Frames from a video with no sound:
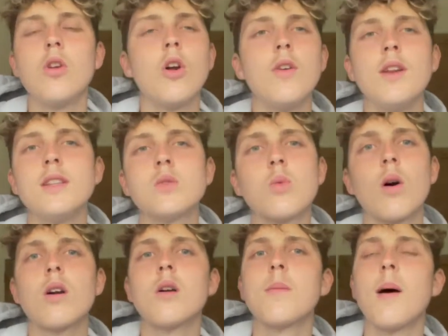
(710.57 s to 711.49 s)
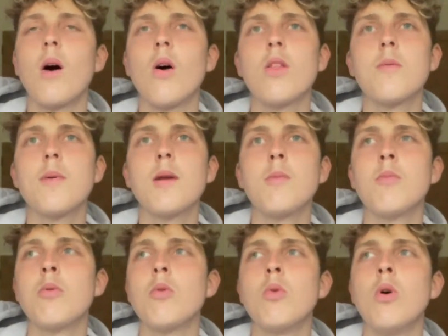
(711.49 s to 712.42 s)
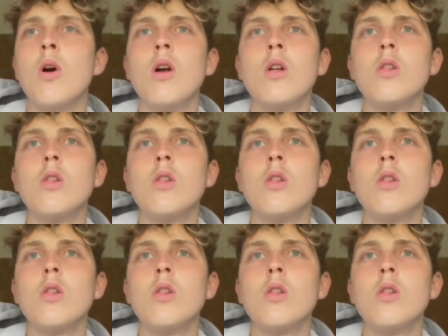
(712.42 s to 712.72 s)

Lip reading: You don't need to worry about other people